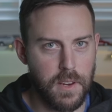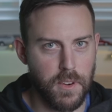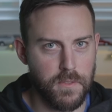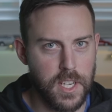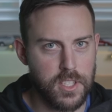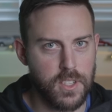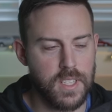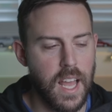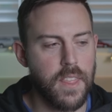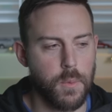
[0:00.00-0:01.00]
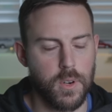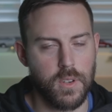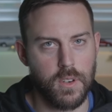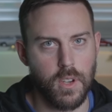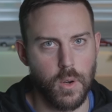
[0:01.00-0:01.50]
favorite features, and then we're
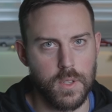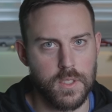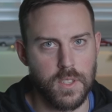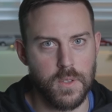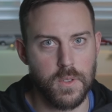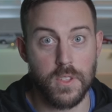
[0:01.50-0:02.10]
gonna go into